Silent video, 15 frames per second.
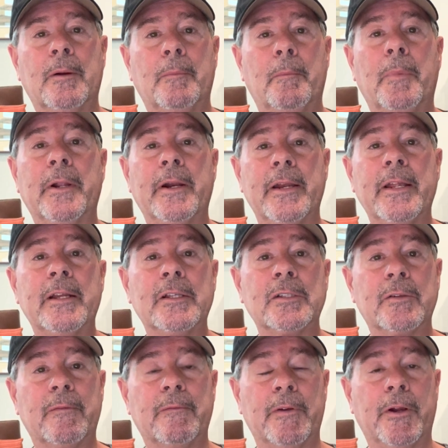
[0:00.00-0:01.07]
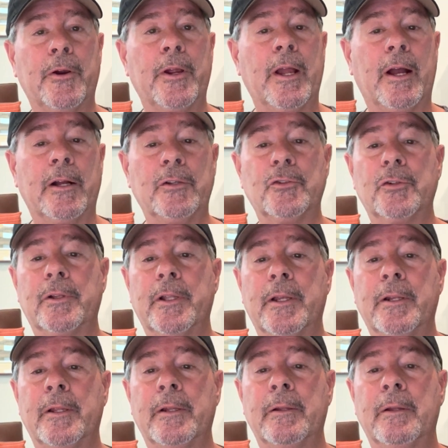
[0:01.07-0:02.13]
but it is very
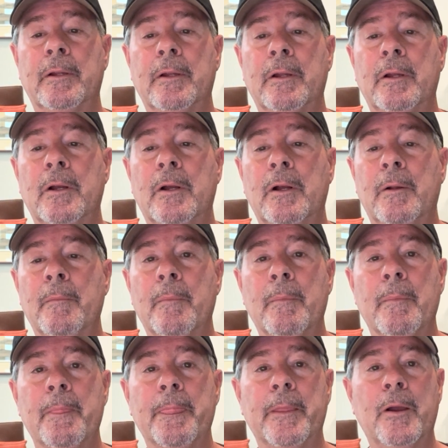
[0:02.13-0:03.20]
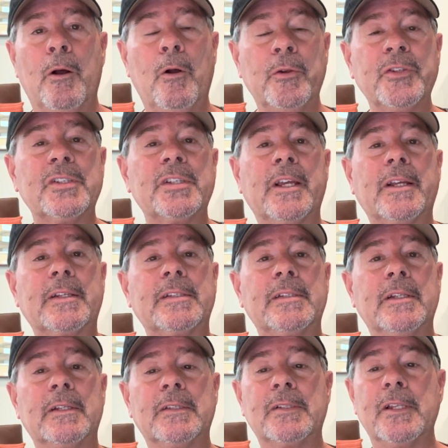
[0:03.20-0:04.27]
undulating. Hole 6
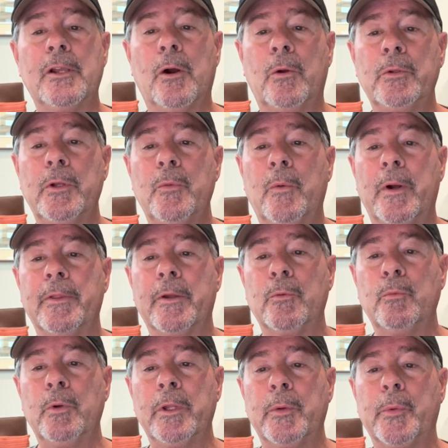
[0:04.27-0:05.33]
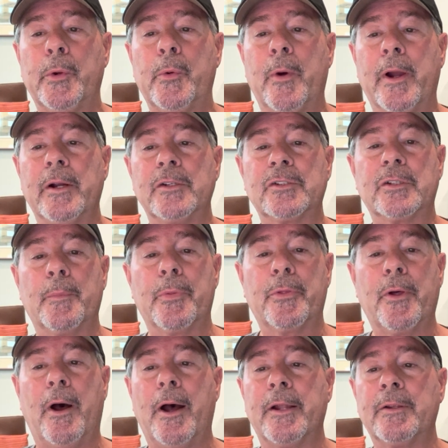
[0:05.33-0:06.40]
is the only one that really requires some
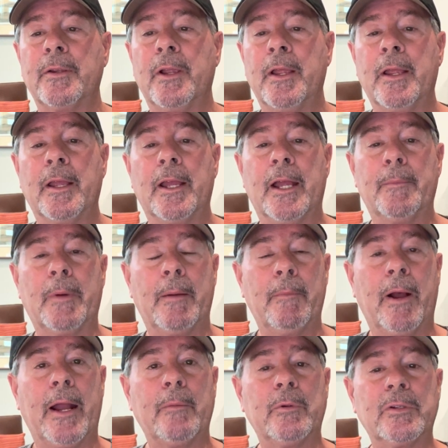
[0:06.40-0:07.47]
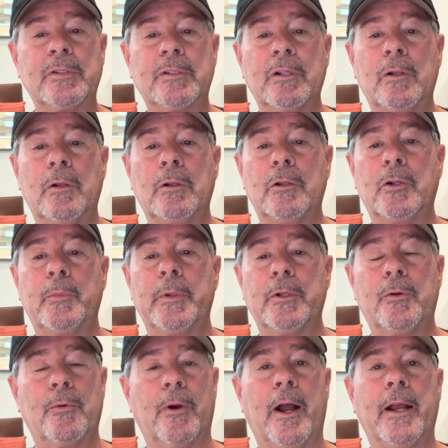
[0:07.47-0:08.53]
thought, and my mind was still a little
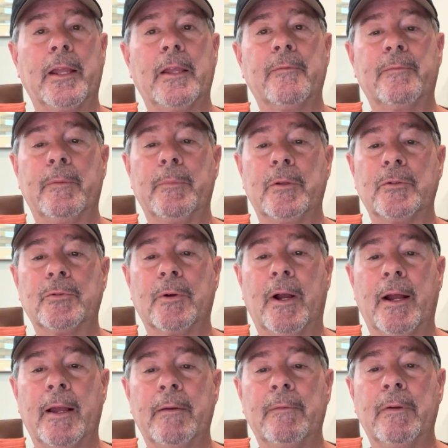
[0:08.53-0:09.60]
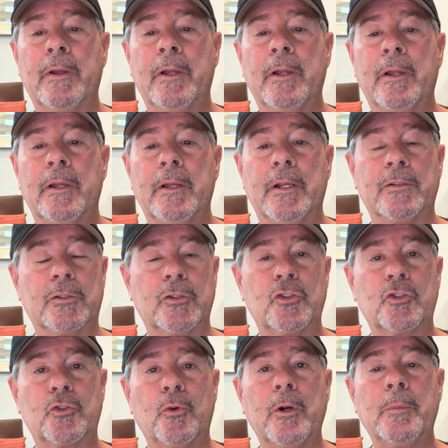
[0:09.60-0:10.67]
bit groggy from the drive. It's a
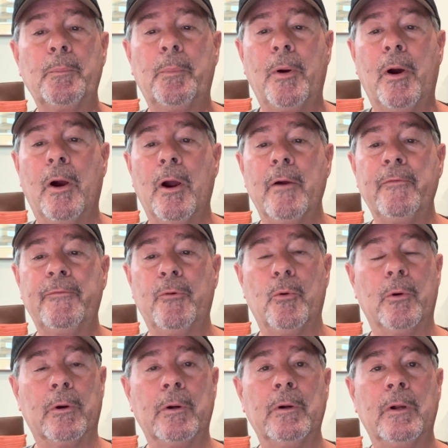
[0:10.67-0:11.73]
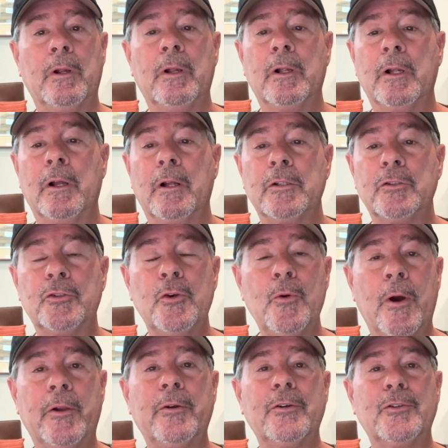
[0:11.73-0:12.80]
short par 4,
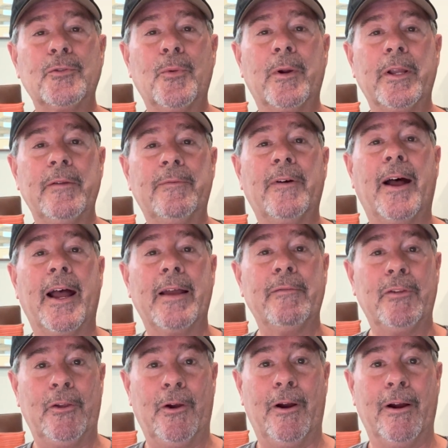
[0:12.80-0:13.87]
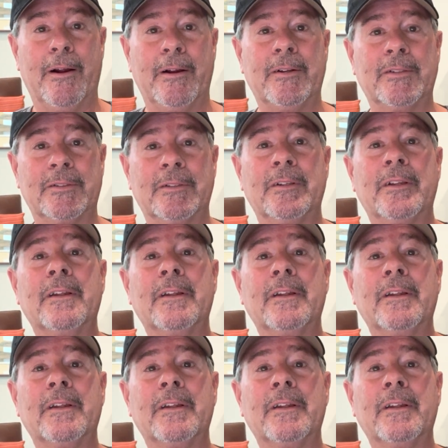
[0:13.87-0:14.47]
225 yards,